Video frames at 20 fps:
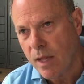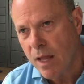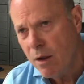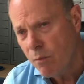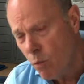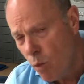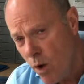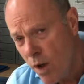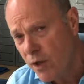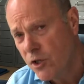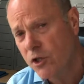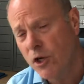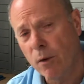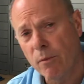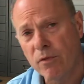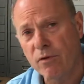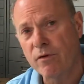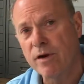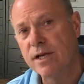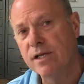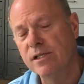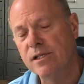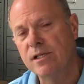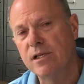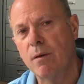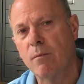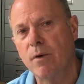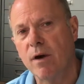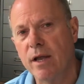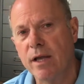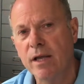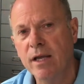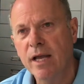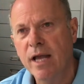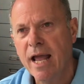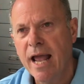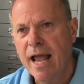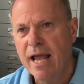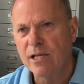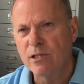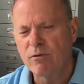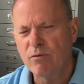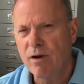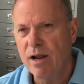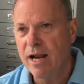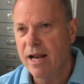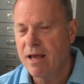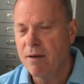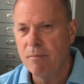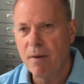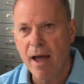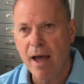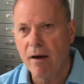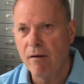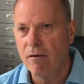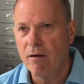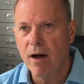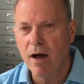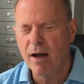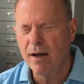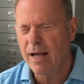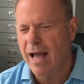And workshop 3, in summary, is really about